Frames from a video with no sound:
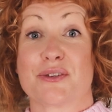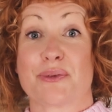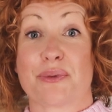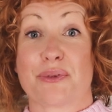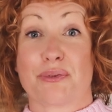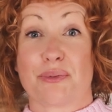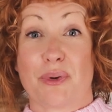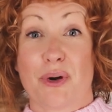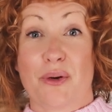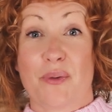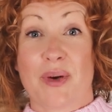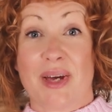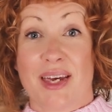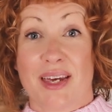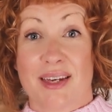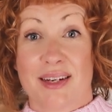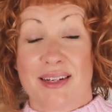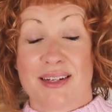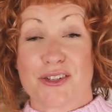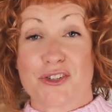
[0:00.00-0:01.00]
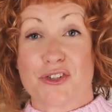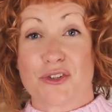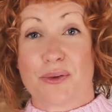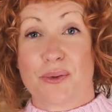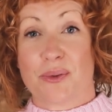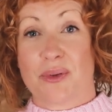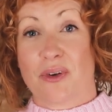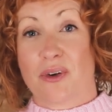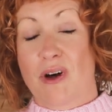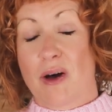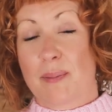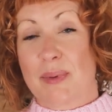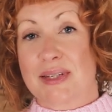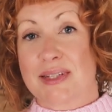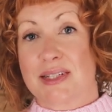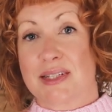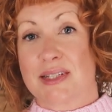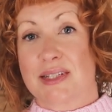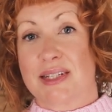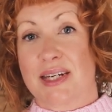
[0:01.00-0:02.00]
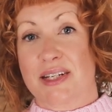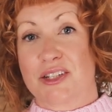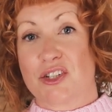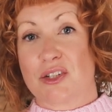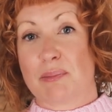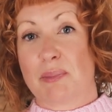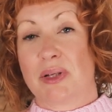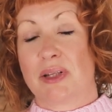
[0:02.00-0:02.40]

to throw in to the comments section